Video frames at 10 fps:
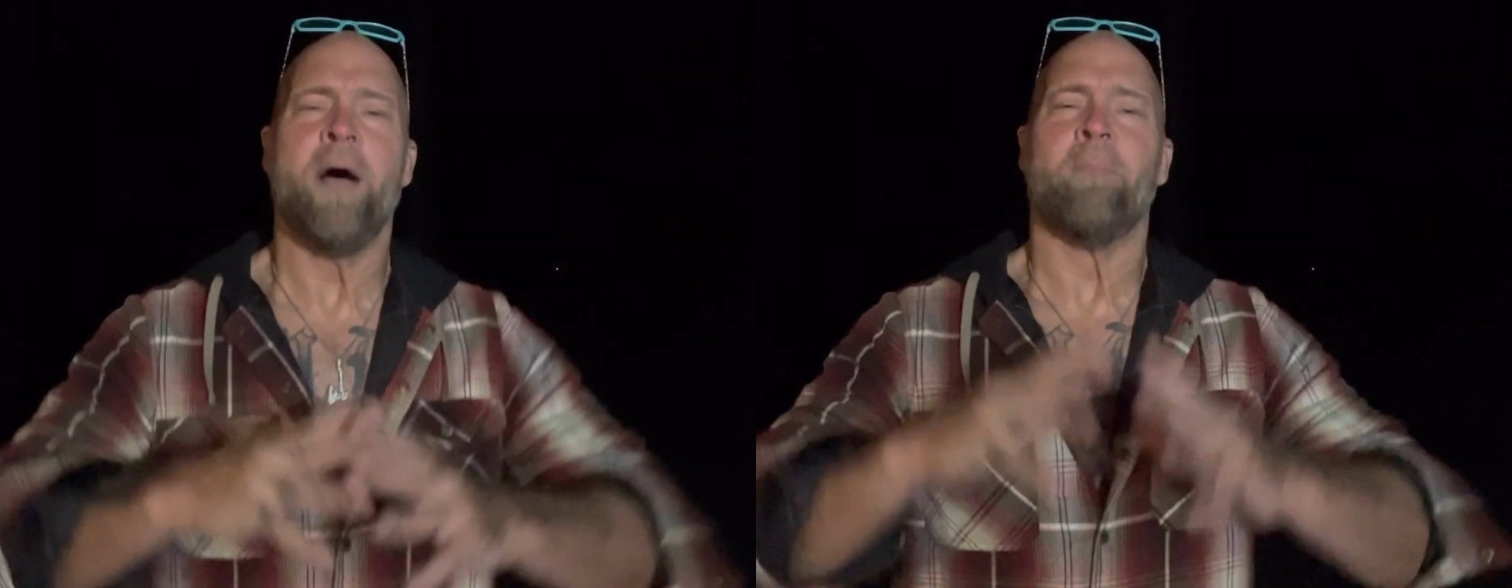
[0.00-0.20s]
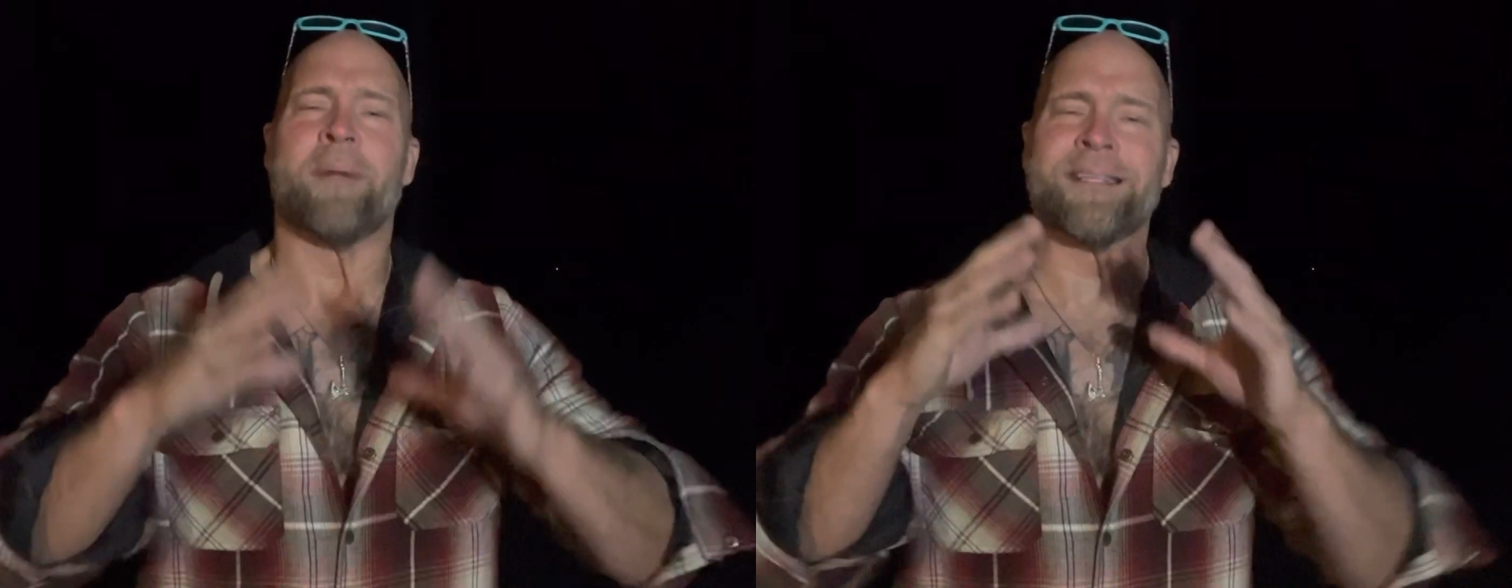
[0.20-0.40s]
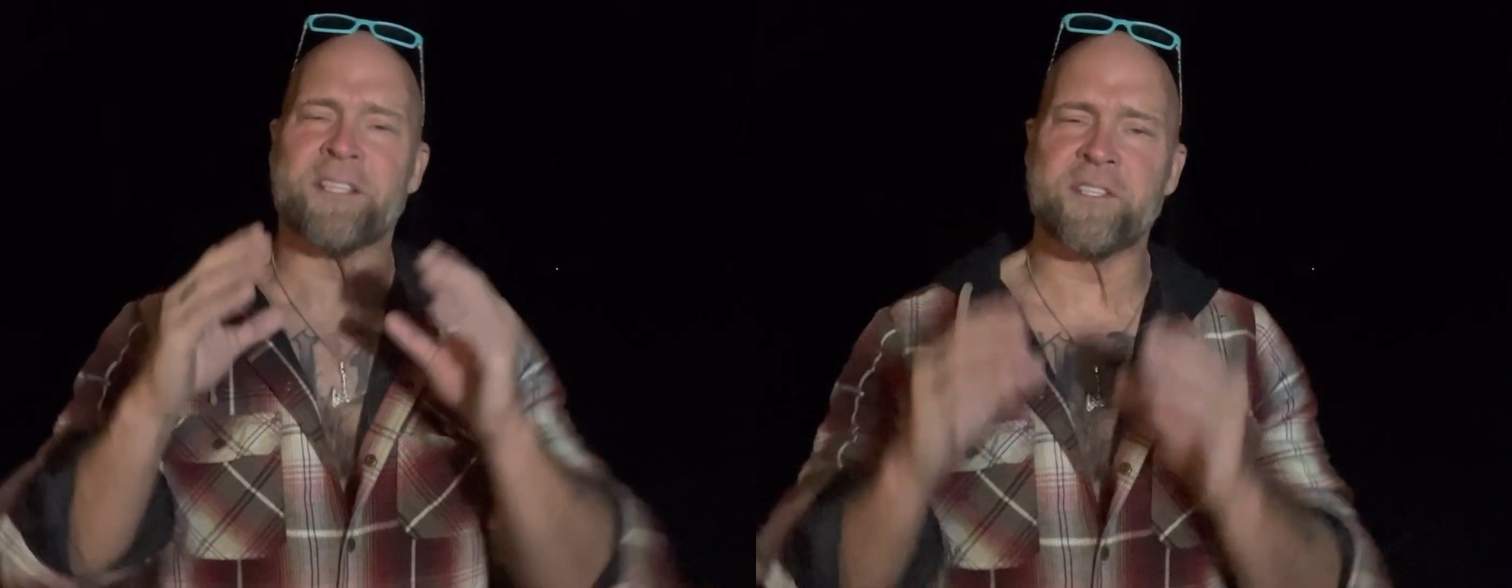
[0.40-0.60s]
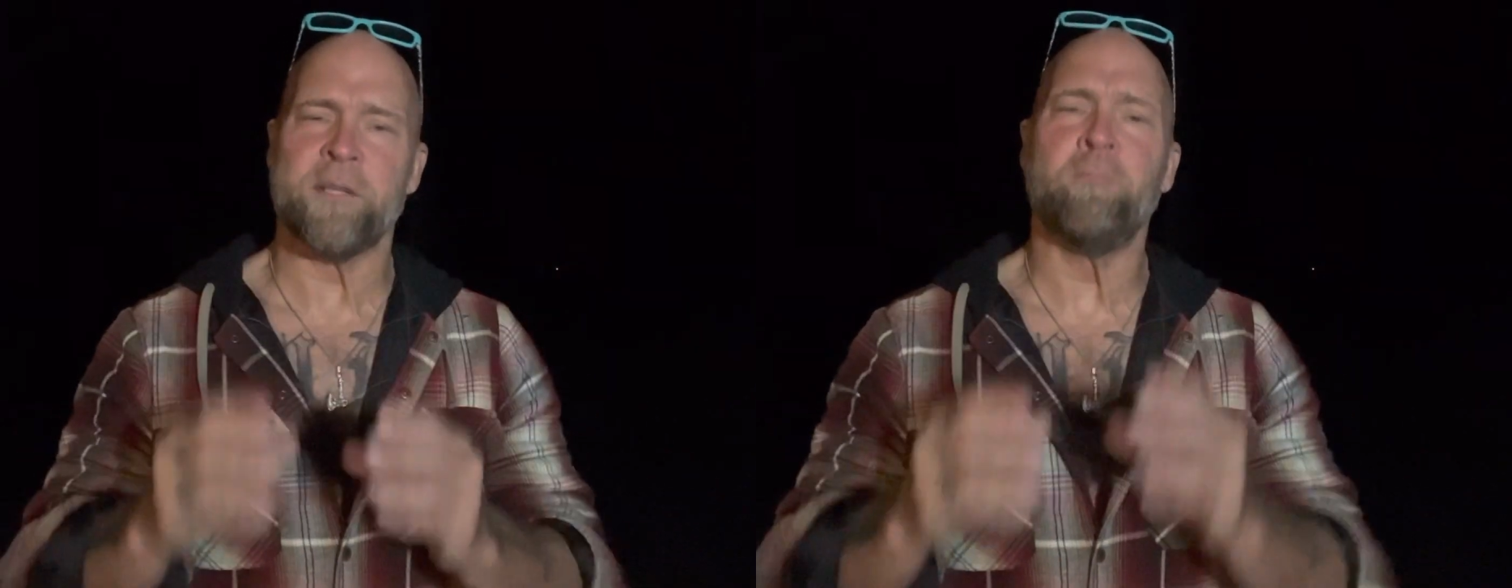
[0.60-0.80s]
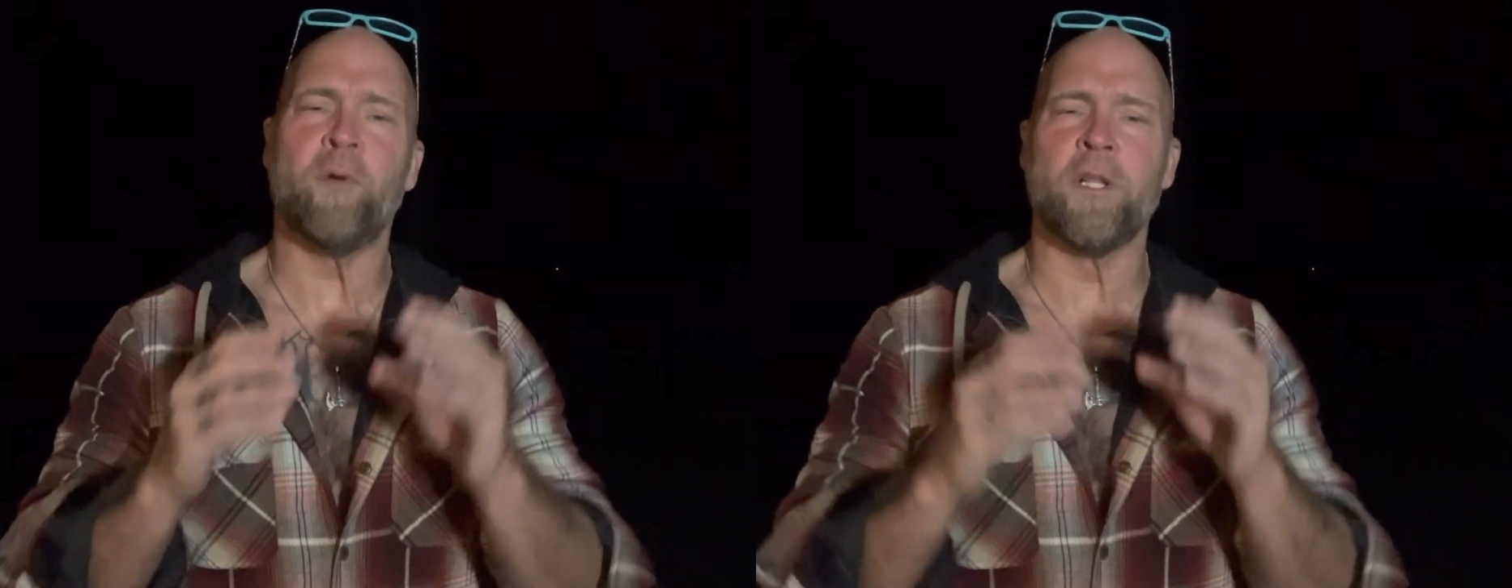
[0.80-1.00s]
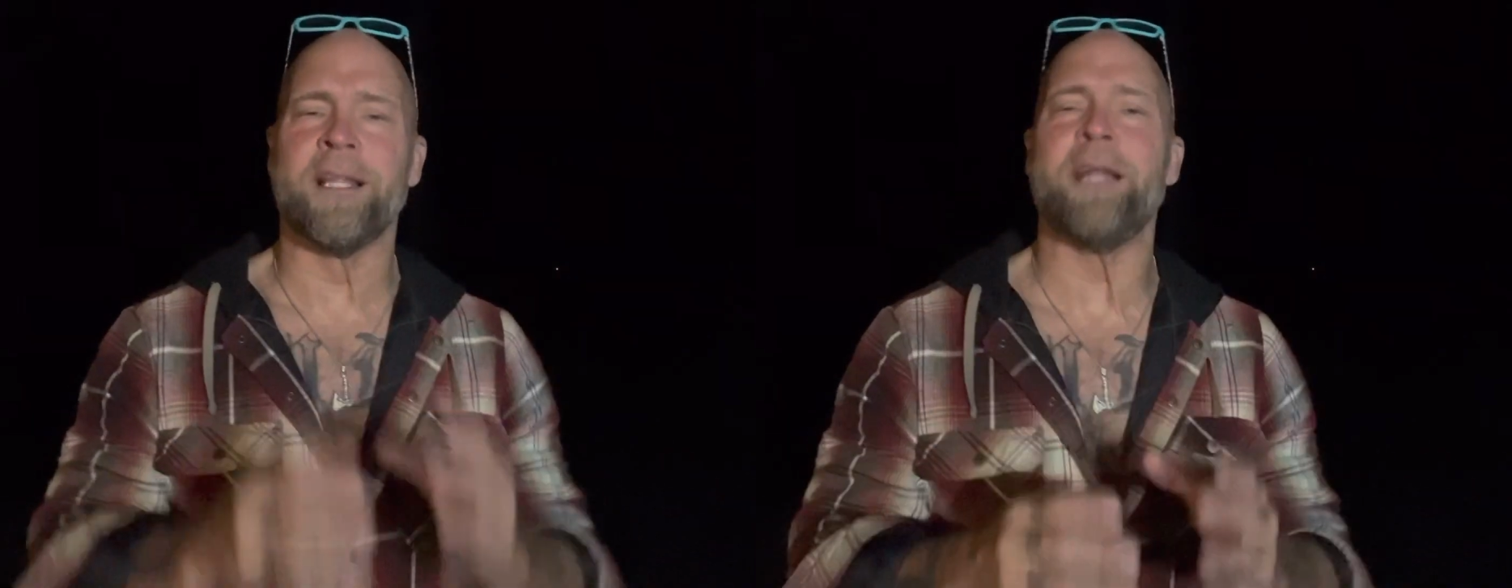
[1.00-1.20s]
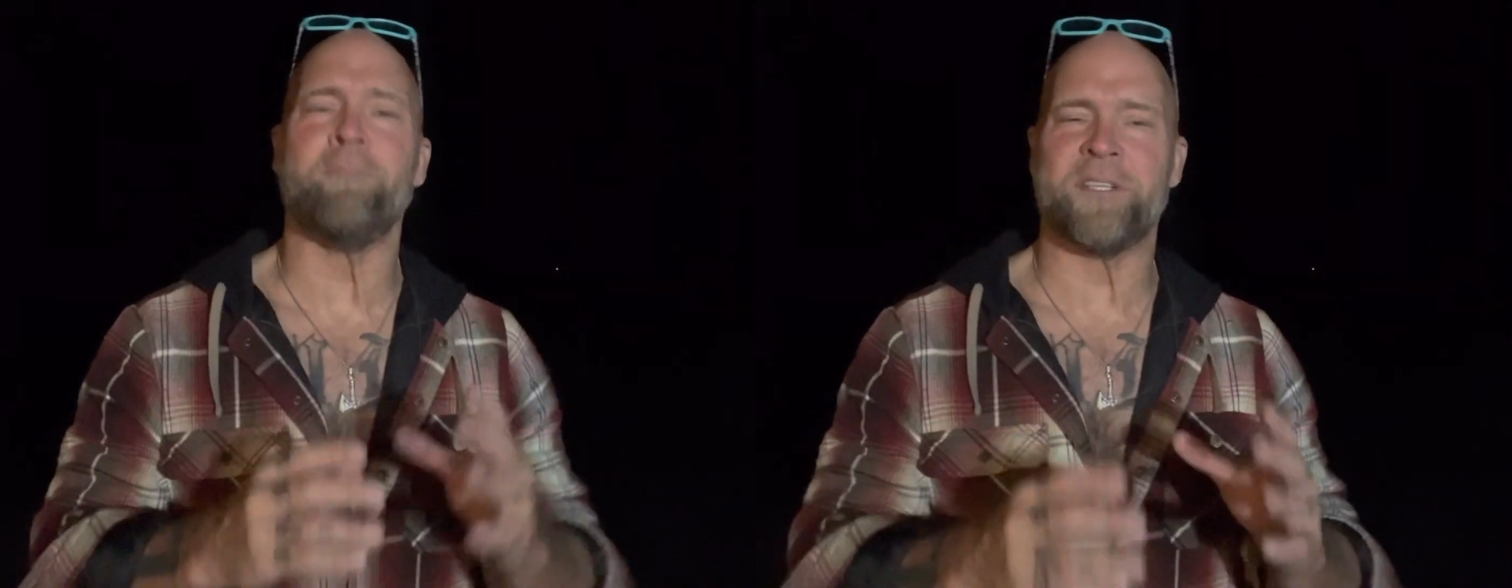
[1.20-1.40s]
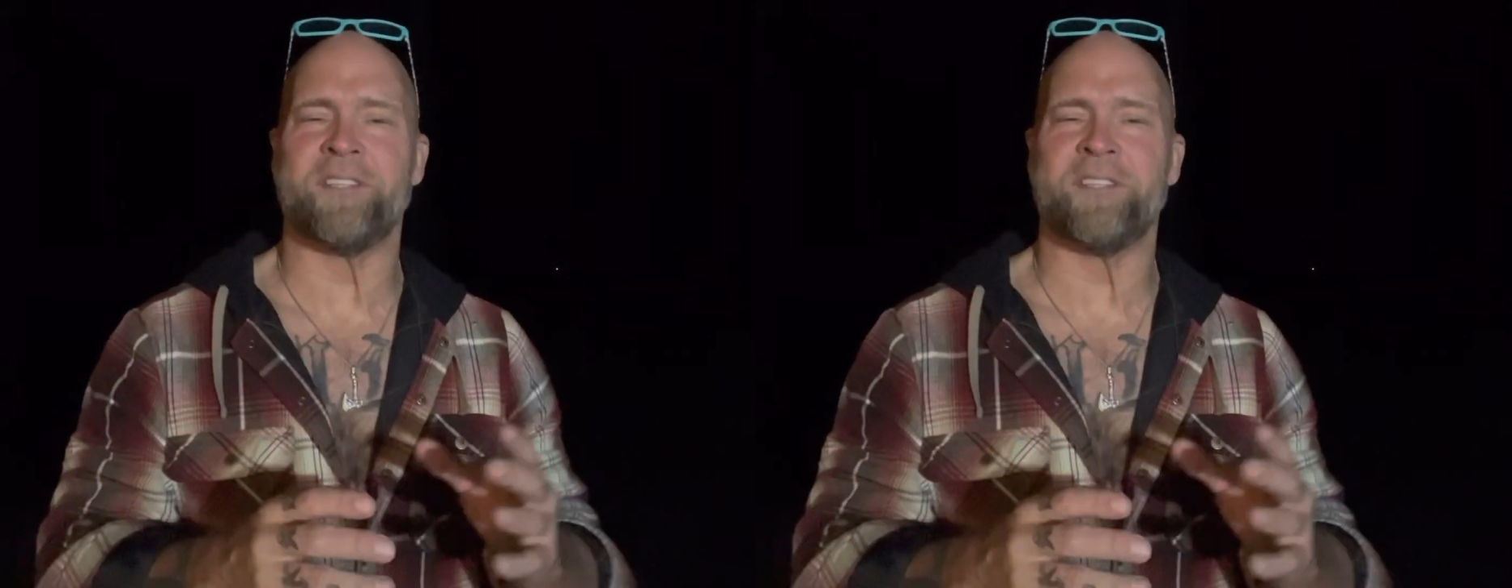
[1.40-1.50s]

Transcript: but it's a simple litmus